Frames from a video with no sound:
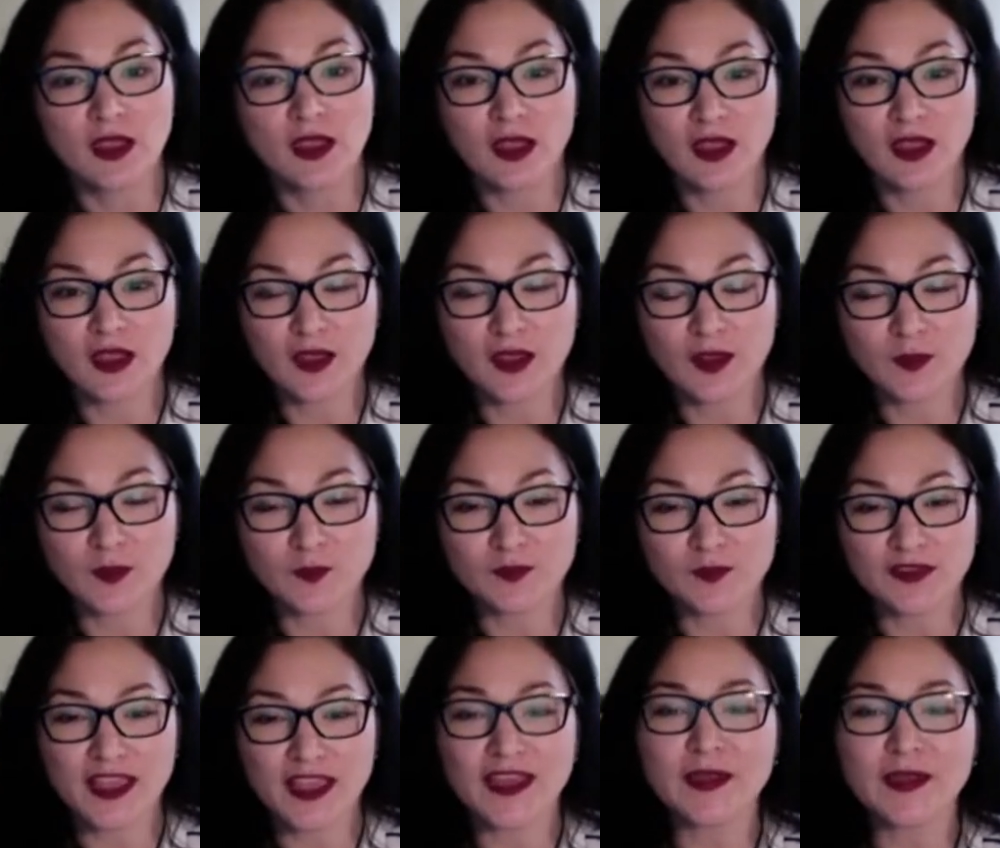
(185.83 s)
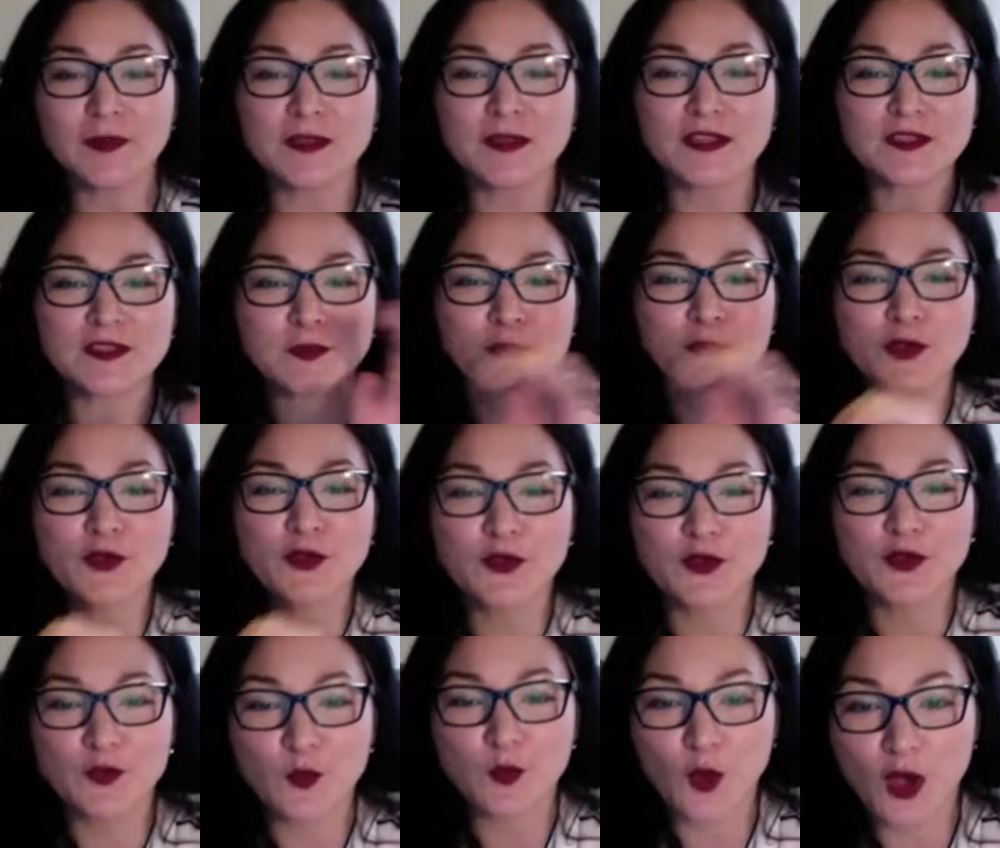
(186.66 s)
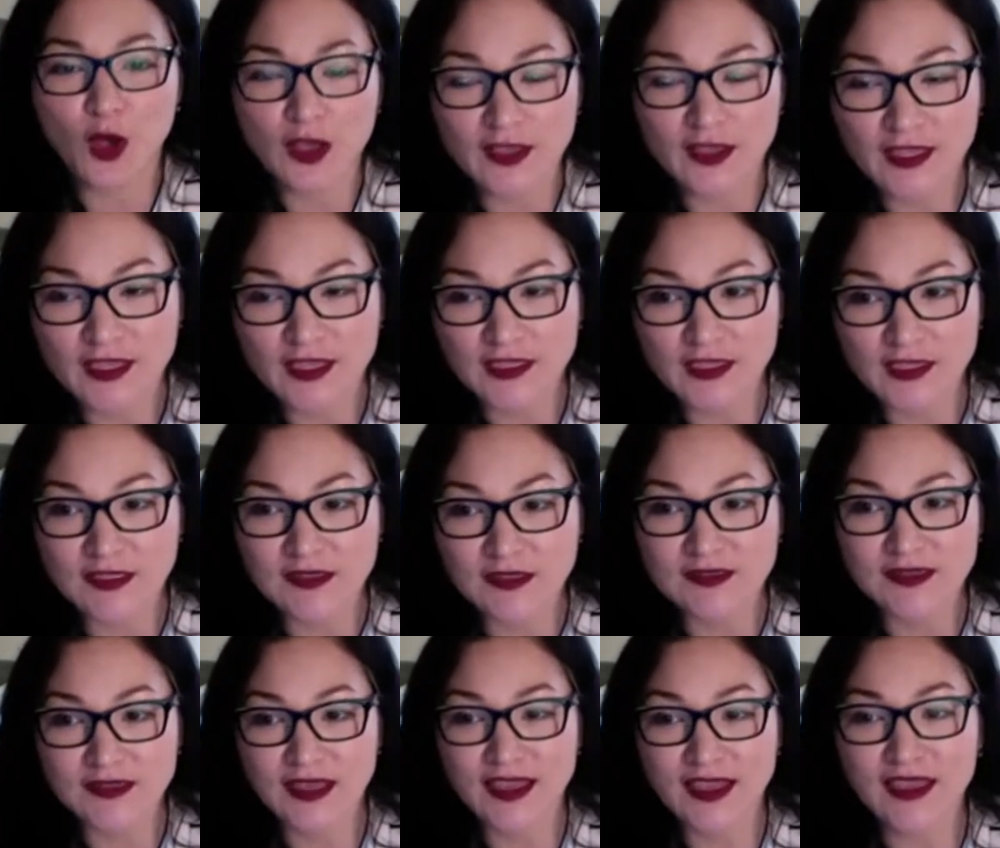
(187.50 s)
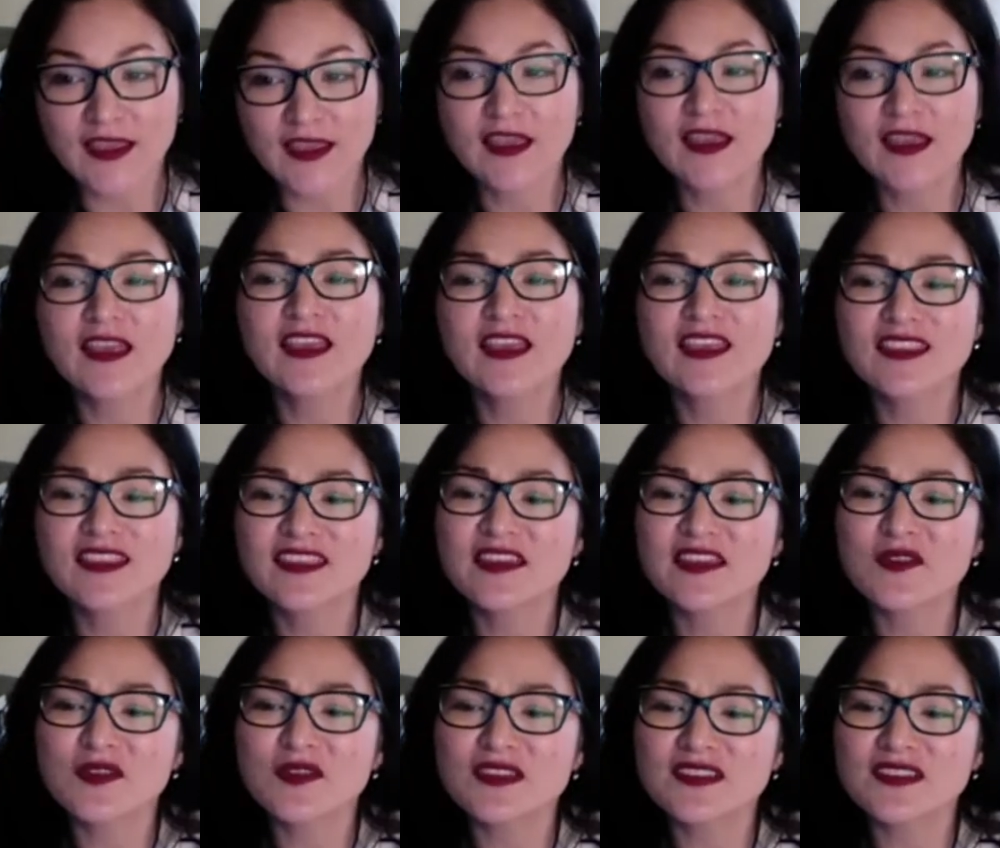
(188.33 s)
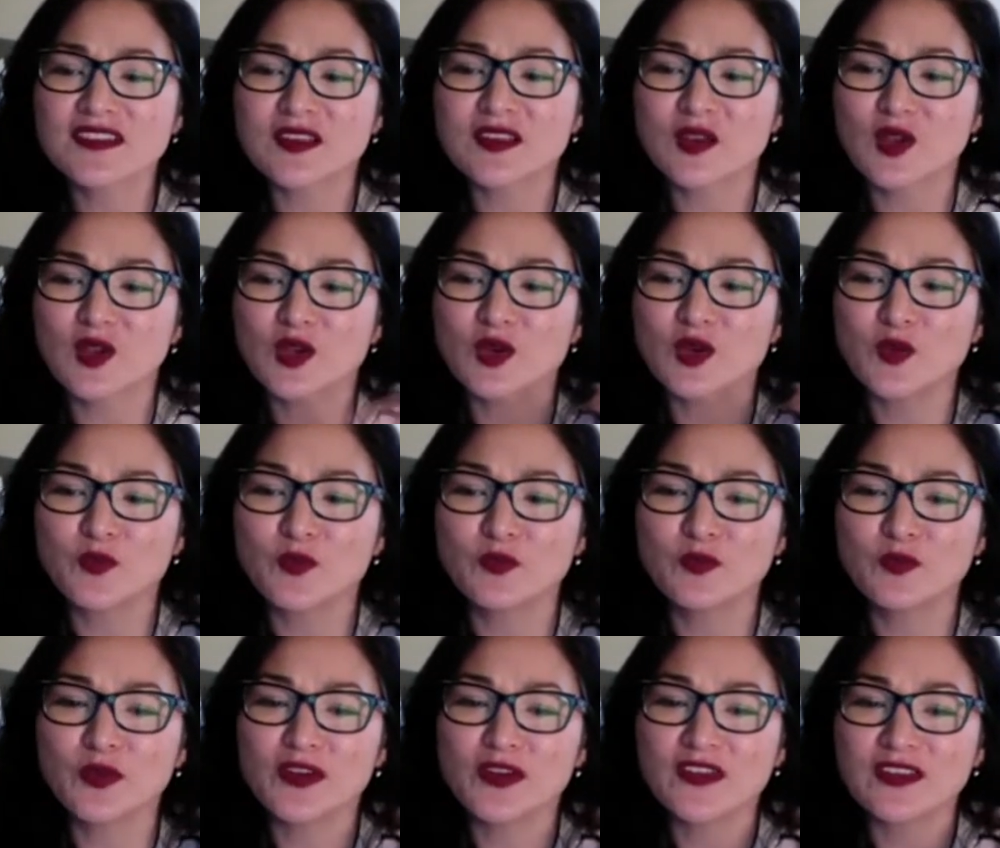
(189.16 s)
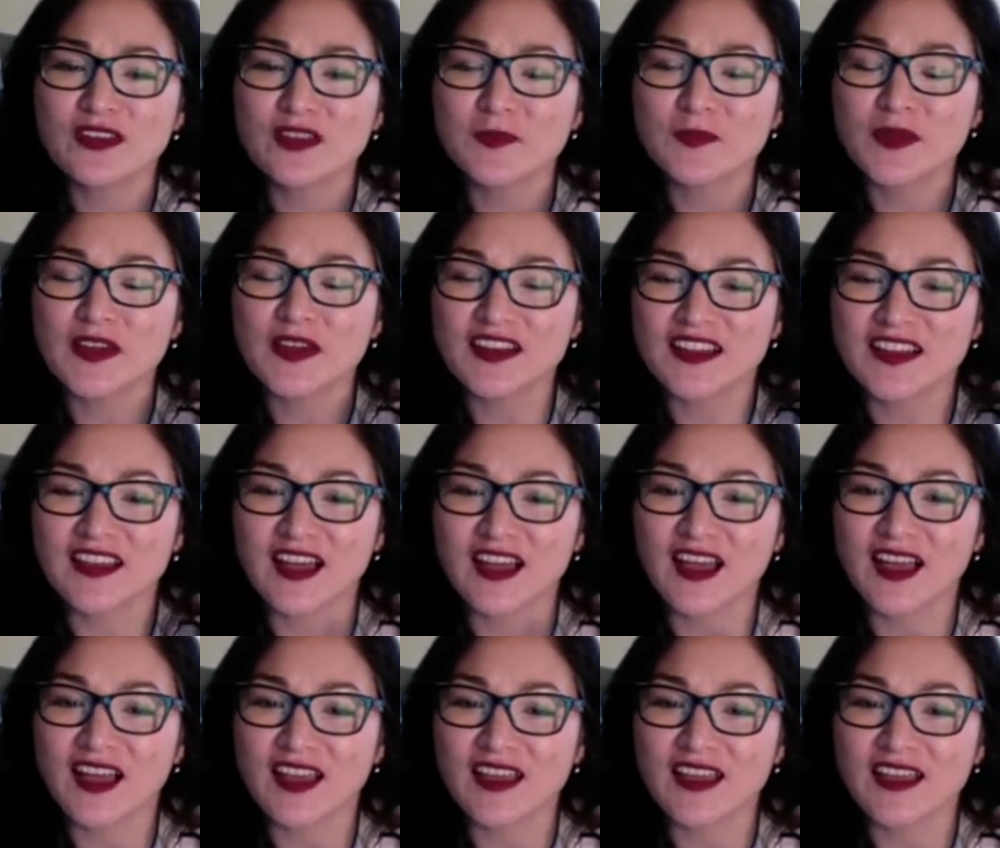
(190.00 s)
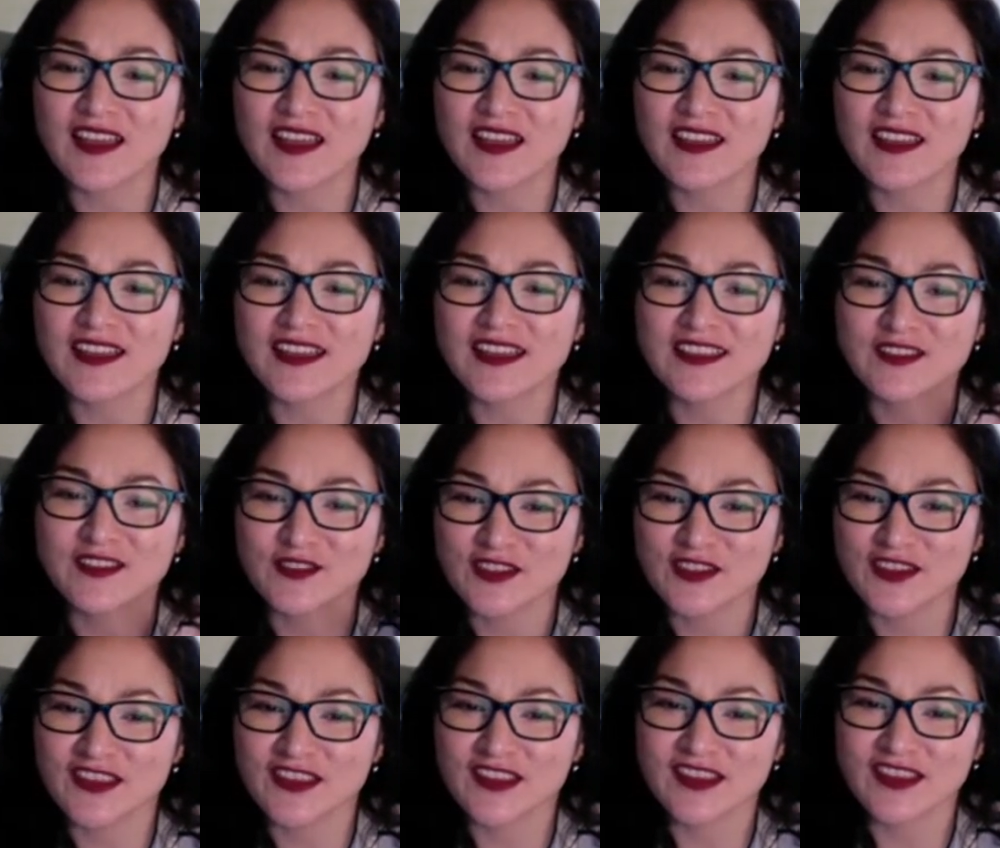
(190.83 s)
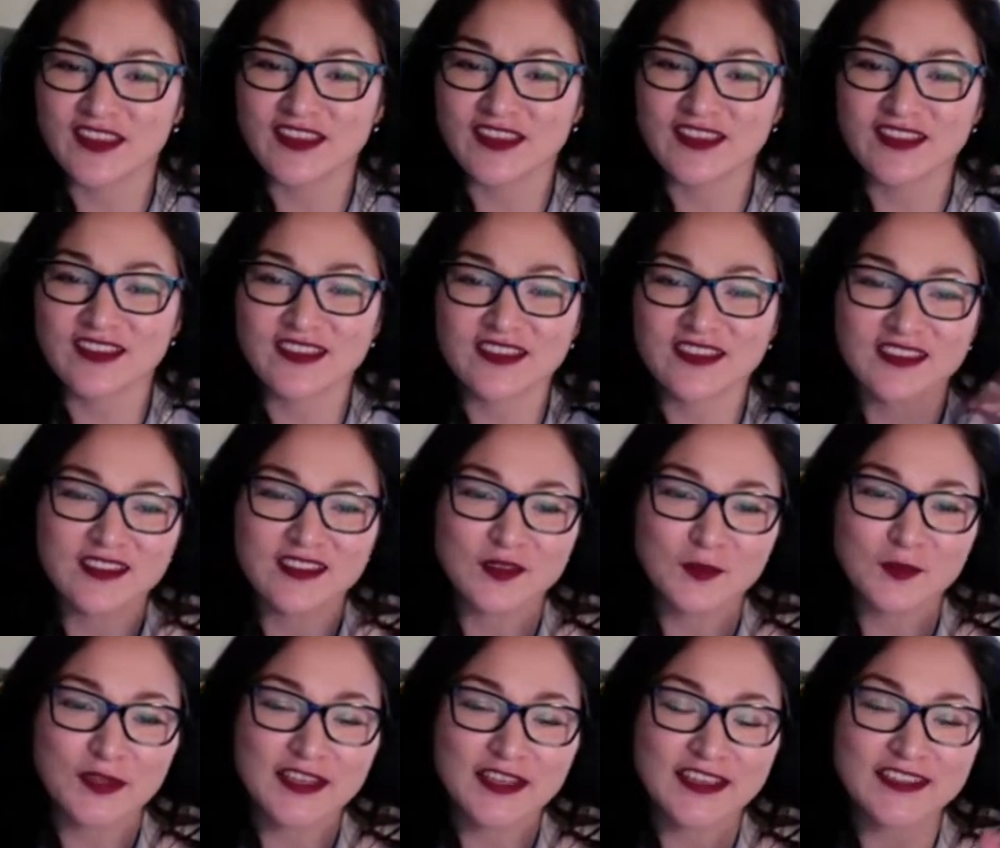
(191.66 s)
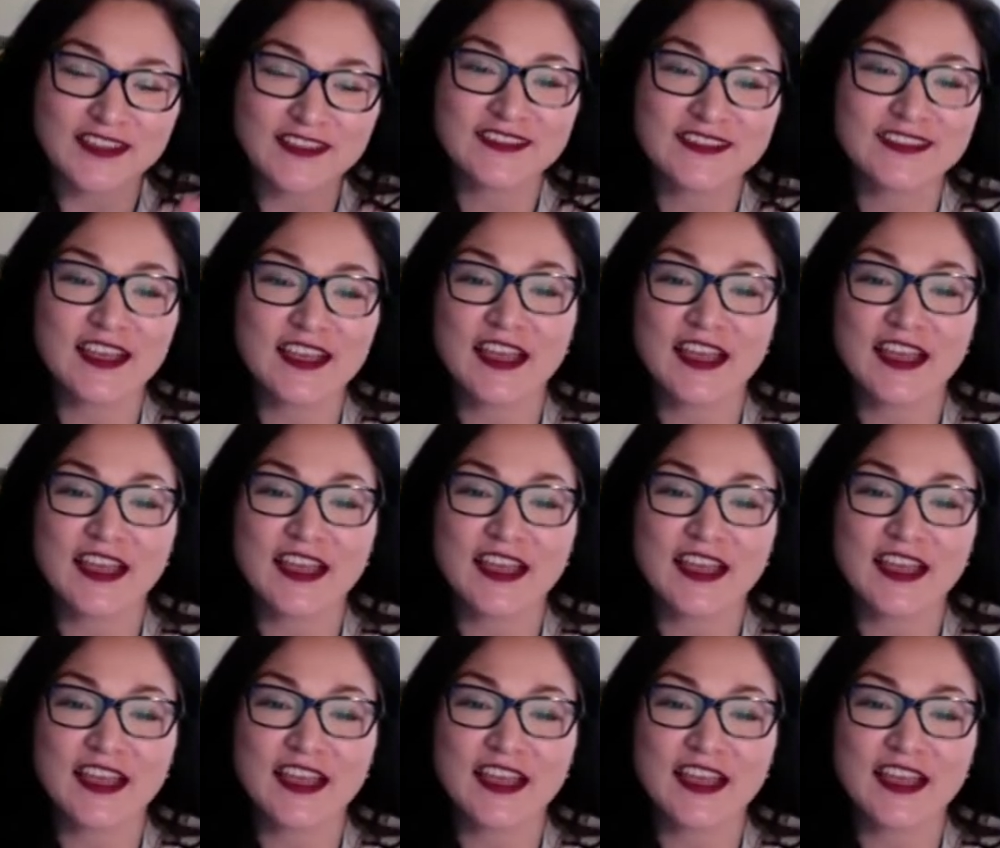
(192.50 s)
Any place where you can walk in and say, there is a book about a guy and there was a thing in the place.